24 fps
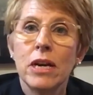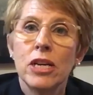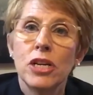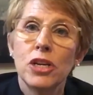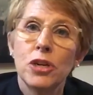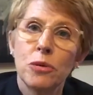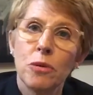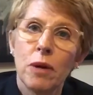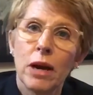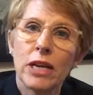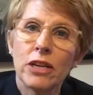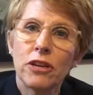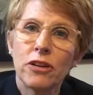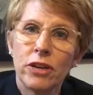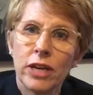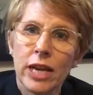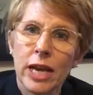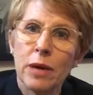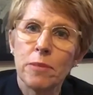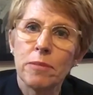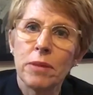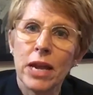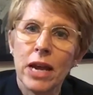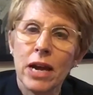to act on
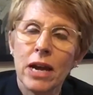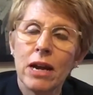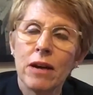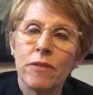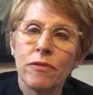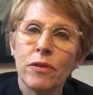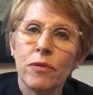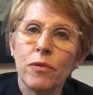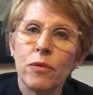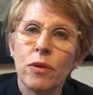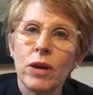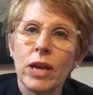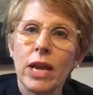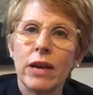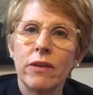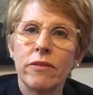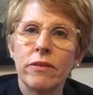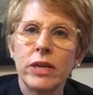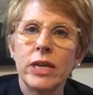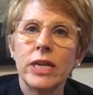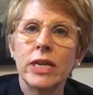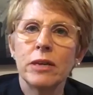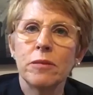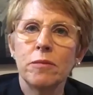our behalf if we have
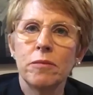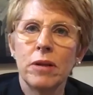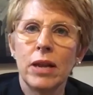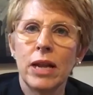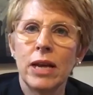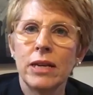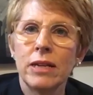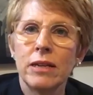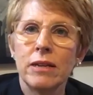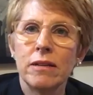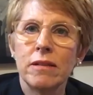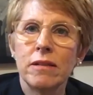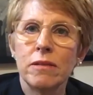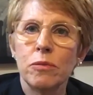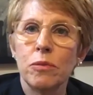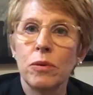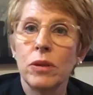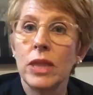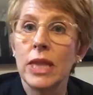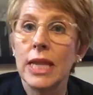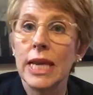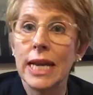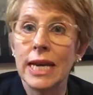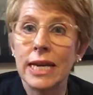any complaints
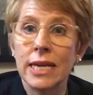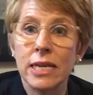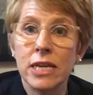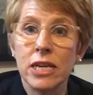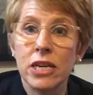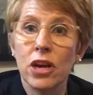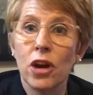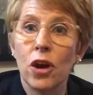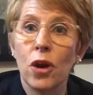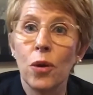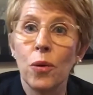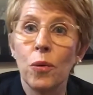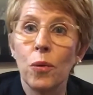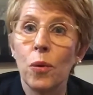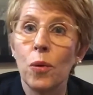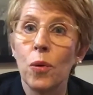with the ATO